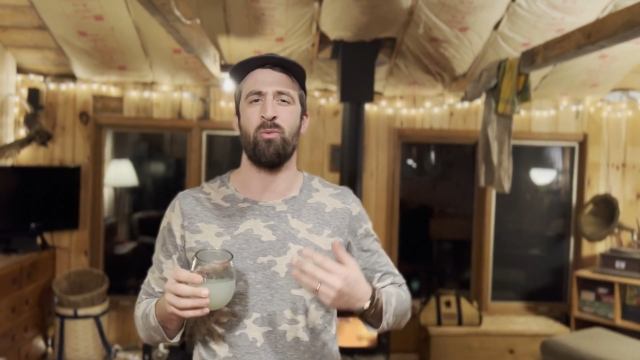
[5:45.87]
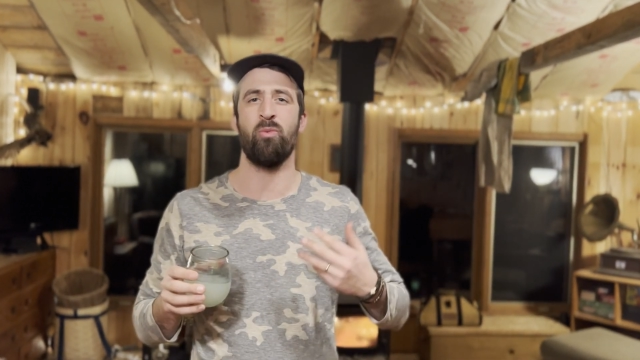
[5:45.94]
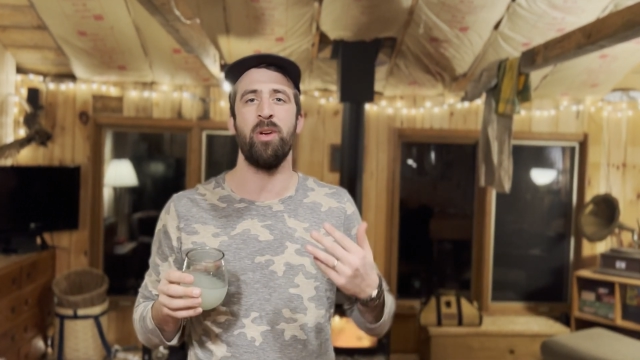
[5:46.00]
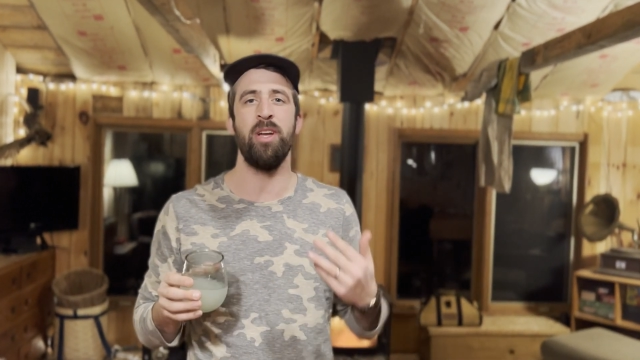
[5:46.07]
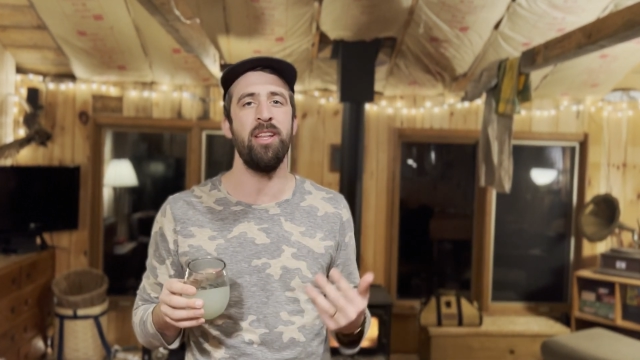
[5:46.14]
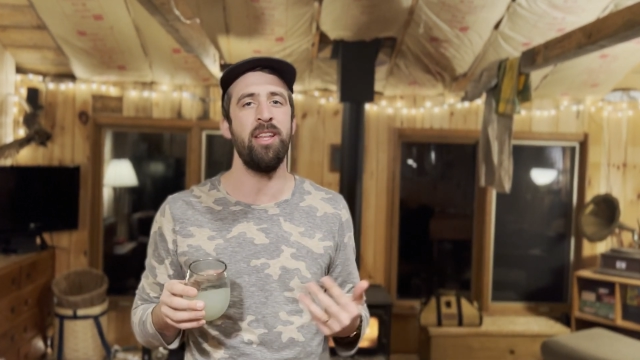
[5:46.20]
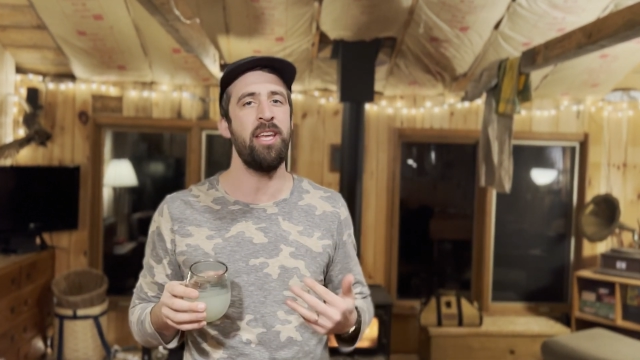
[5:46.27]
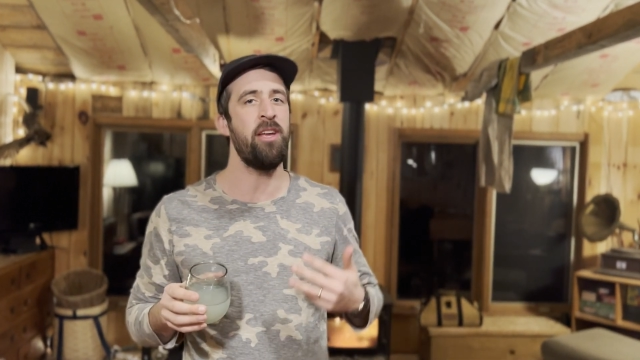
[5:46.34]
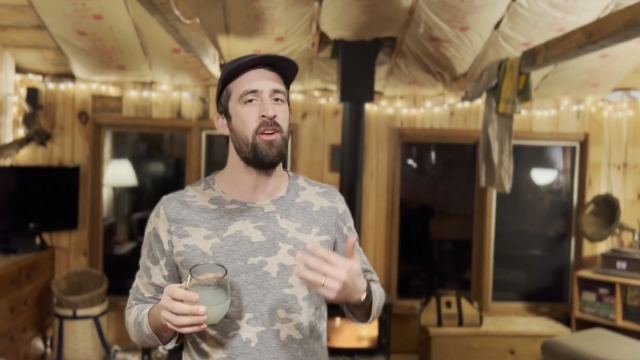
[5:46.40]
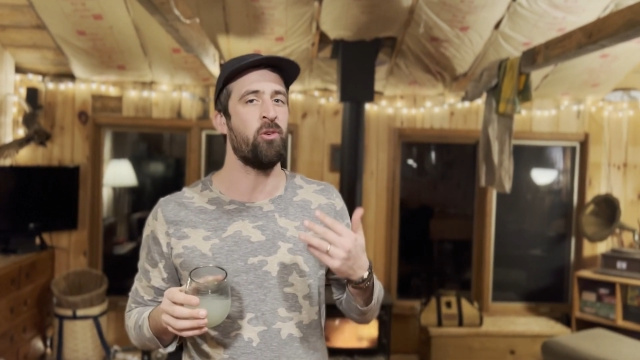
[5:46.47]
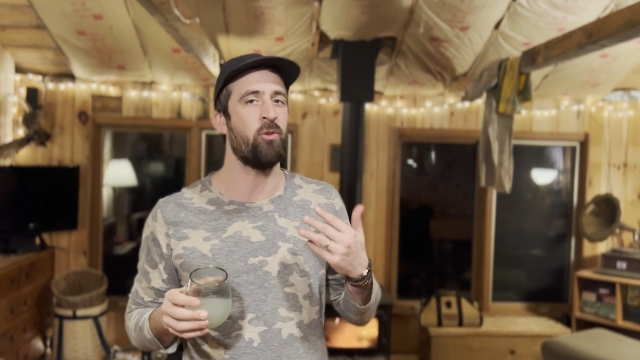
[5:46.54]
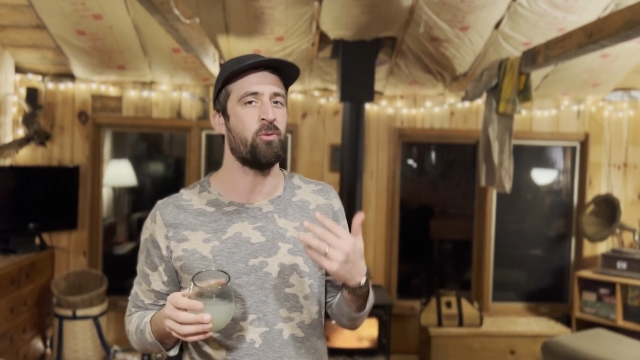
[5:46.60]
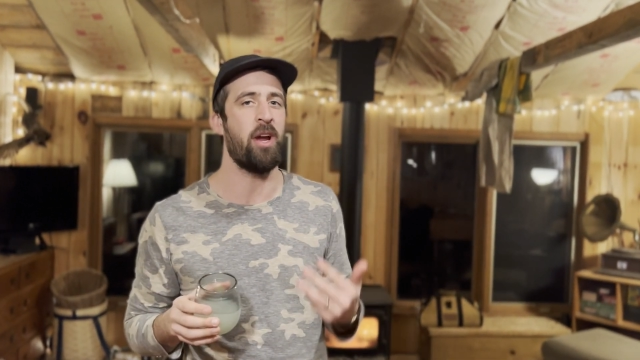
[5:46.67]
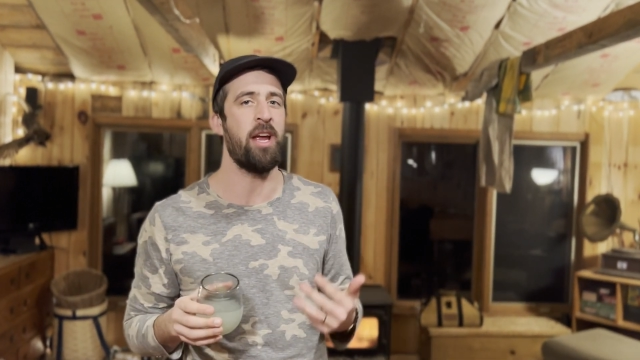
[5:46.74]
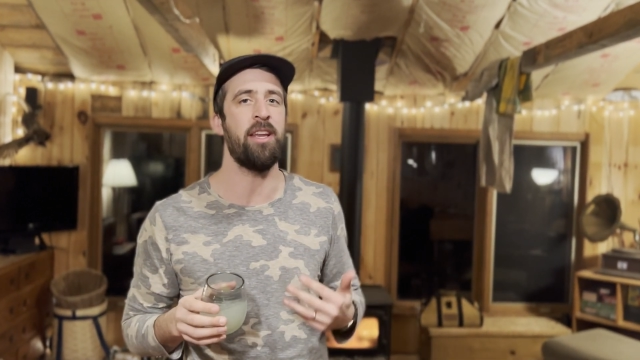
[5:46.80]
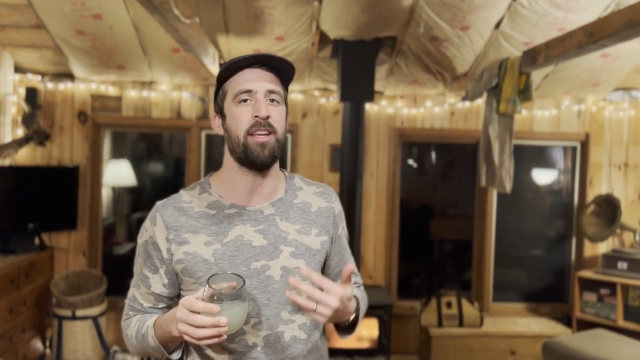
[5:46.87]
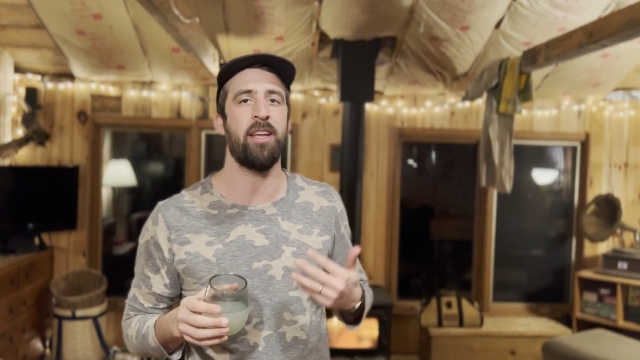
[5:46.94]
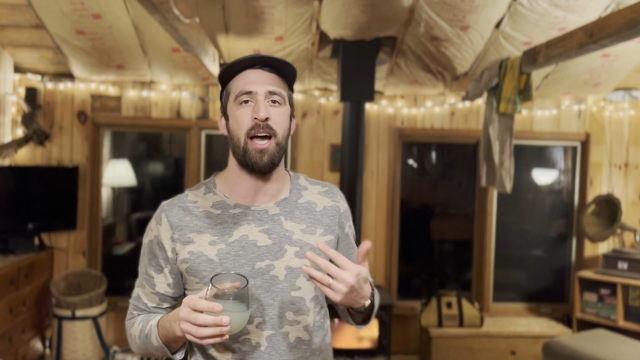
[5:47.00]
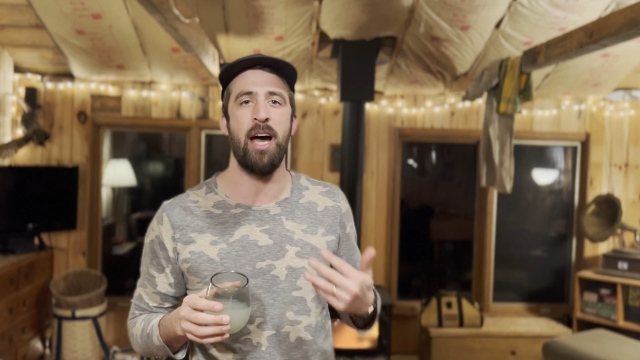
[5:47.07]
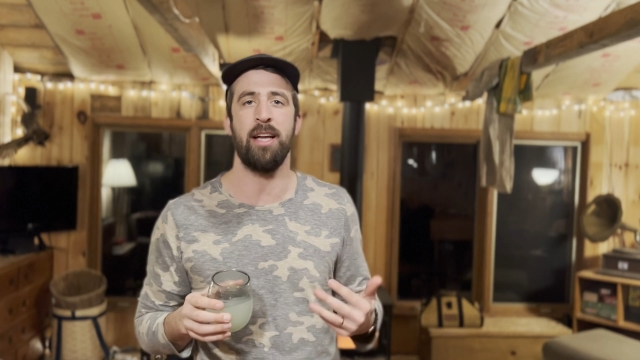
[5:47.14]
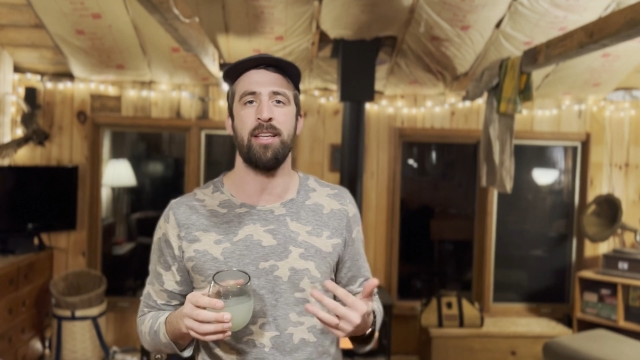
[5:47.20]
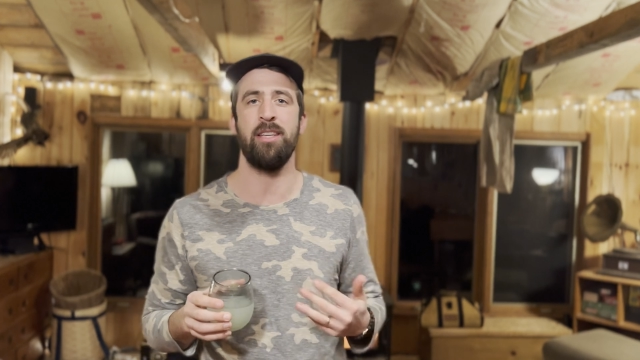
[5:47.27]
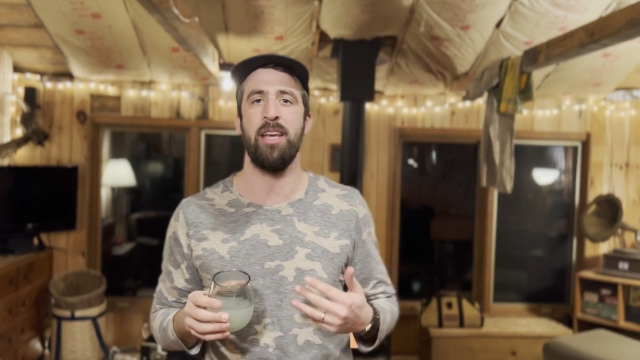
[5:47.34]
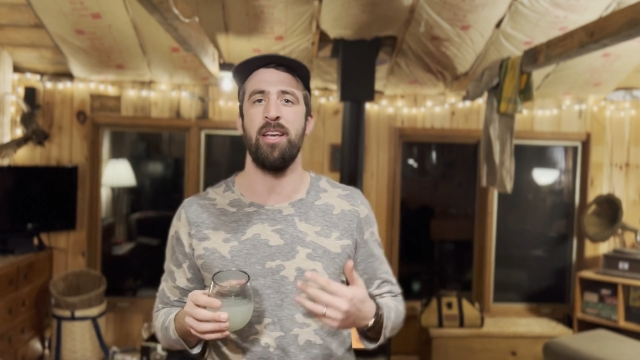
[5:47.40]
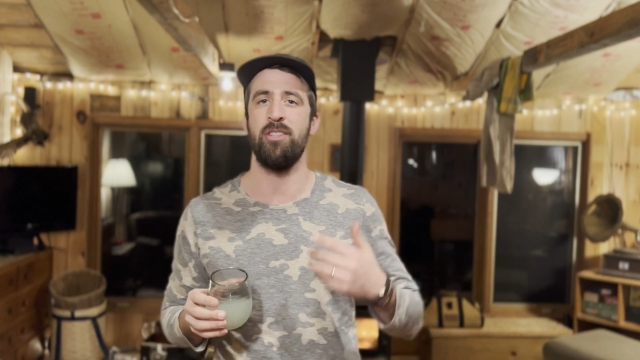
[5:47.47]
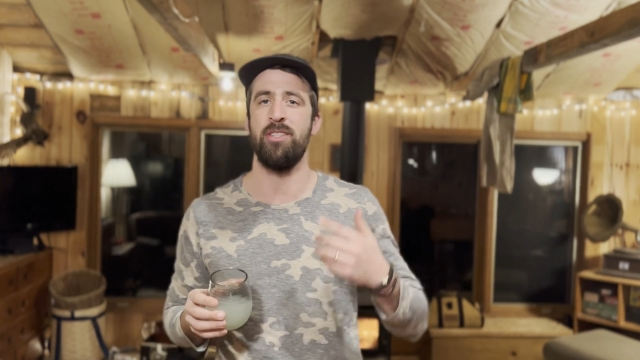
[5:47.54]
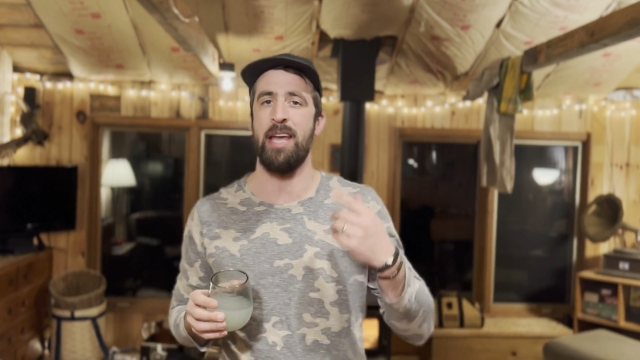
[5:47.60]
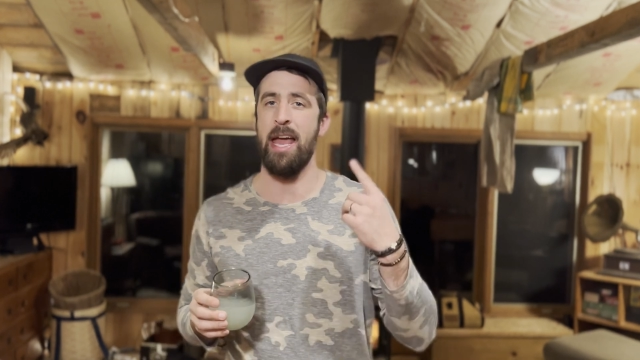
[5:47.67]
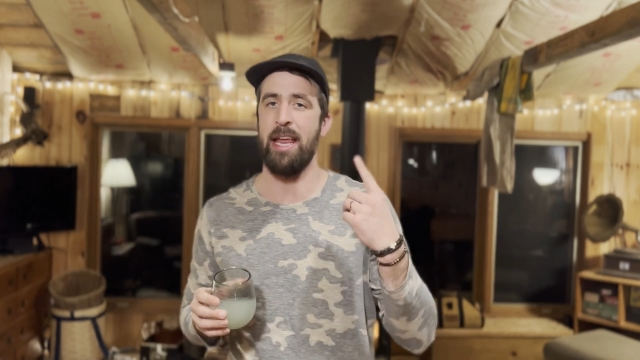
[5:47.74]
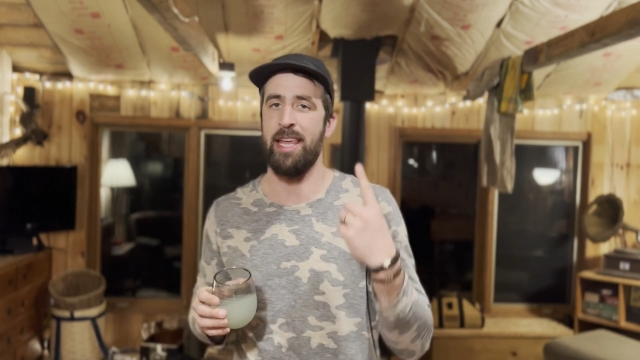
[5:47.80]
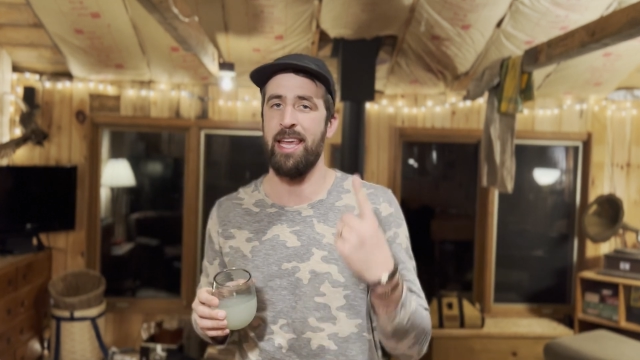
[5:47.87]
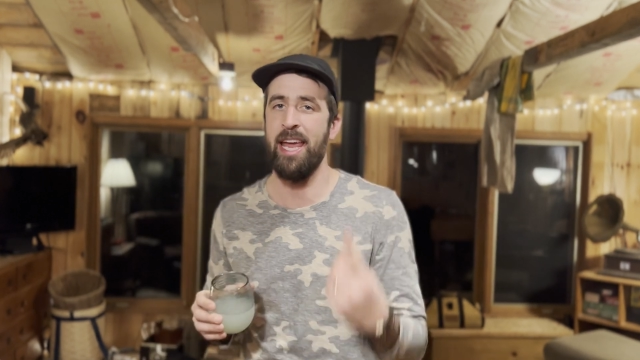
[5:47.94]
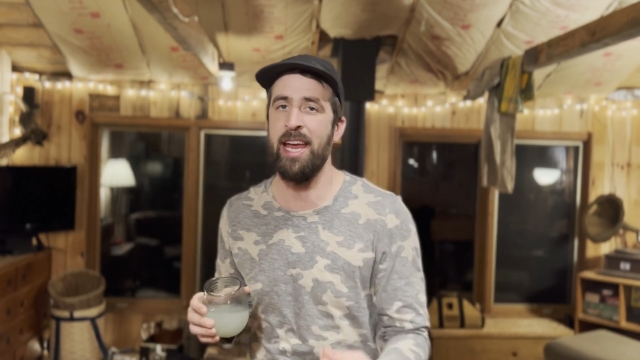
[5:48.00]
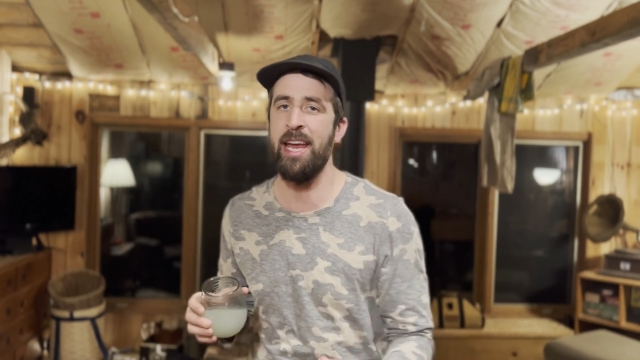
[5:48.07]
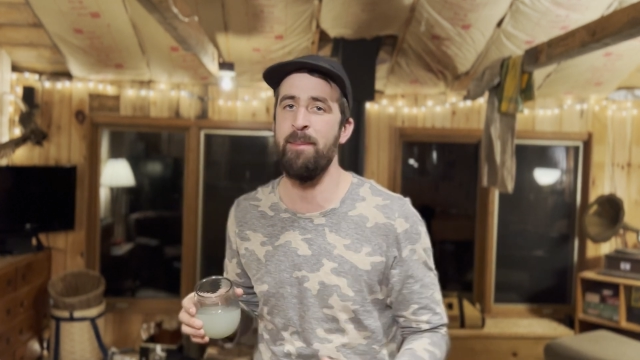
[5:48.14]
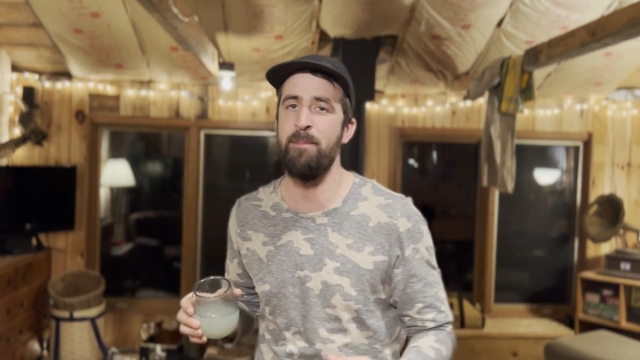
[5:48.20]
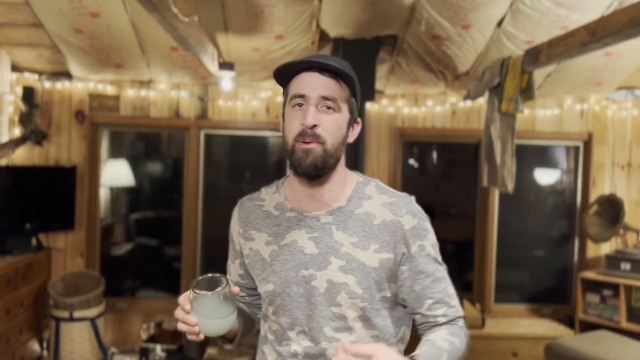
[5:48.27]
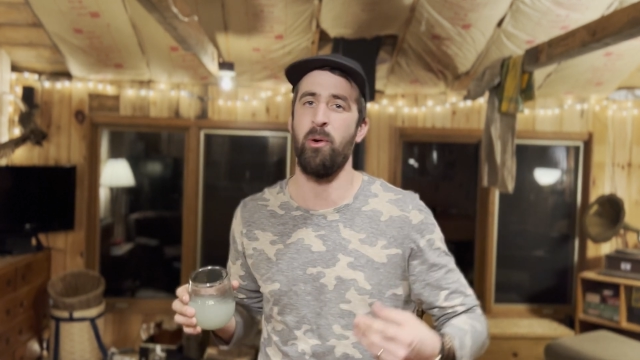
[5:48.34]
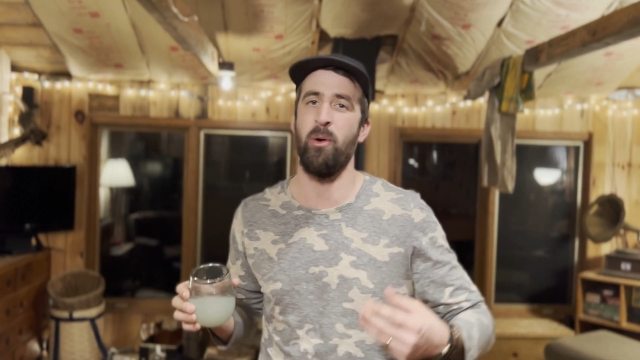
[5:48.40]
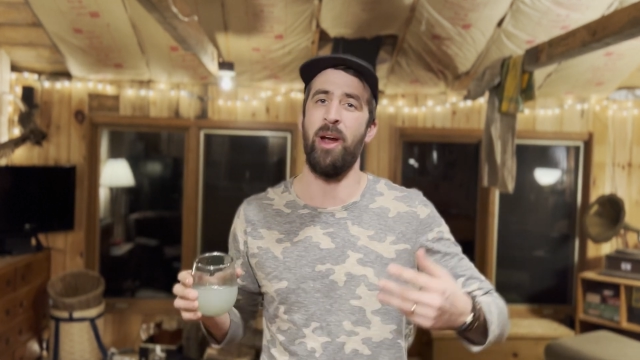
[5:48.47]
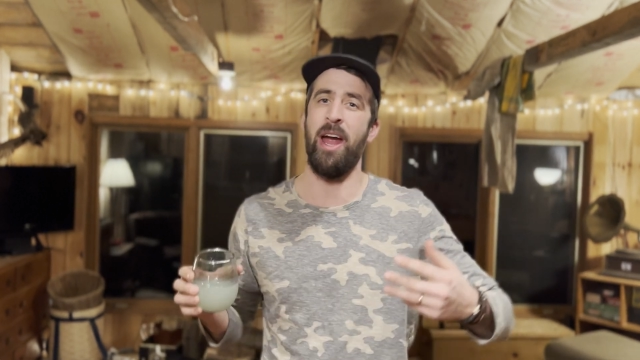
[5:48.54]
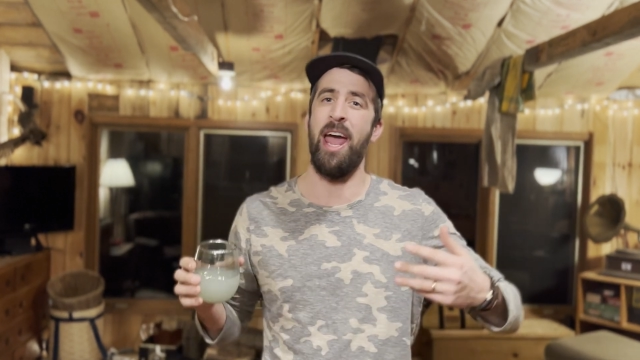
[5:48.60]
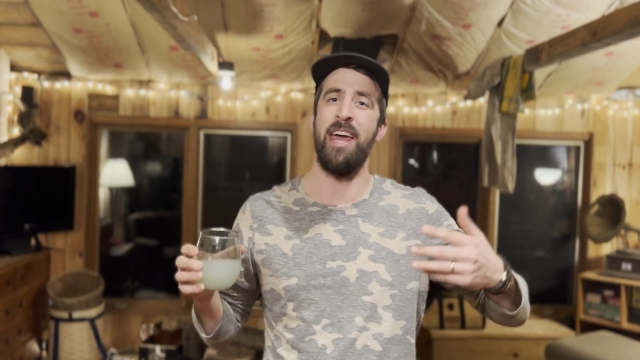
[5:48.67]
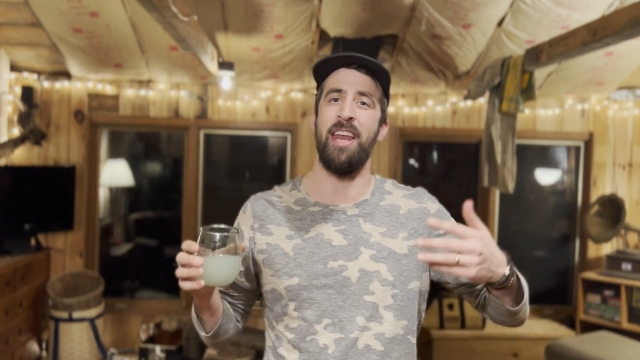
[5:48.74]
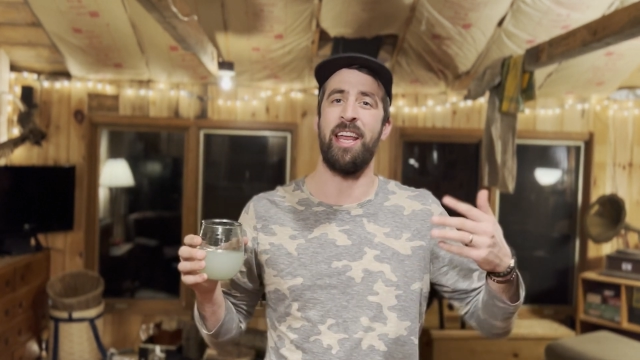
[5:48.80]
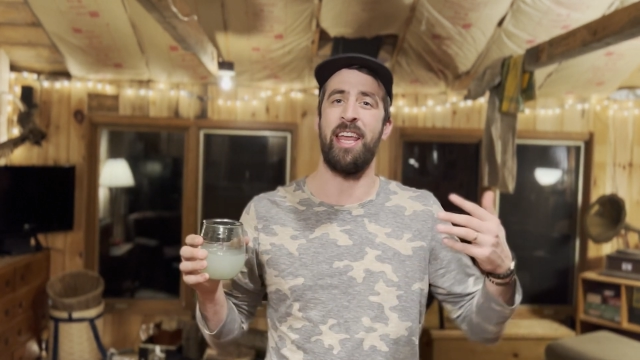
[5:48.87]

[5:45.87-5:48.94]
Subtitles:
really great cocktails at camp or at a